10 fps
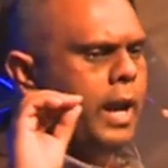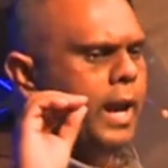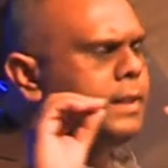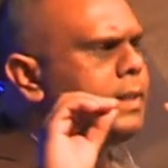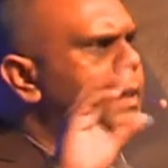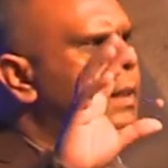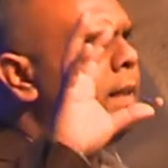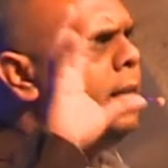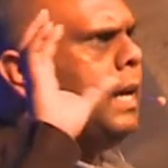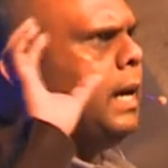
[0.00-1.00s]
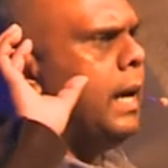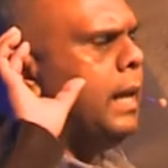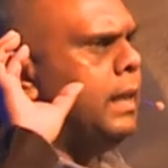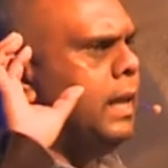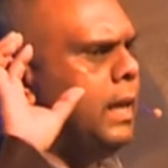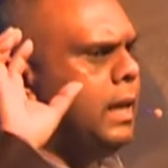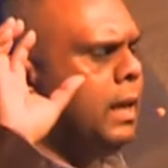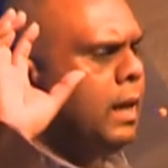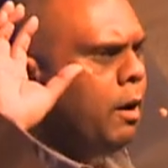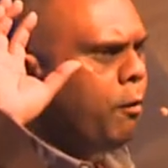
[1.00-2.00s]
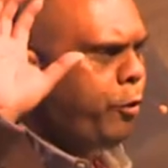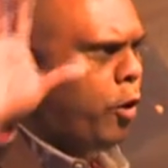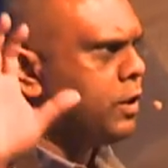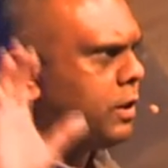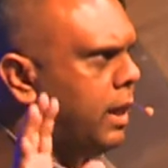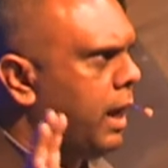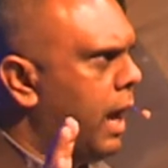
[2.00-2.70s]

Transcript: at the fraudster.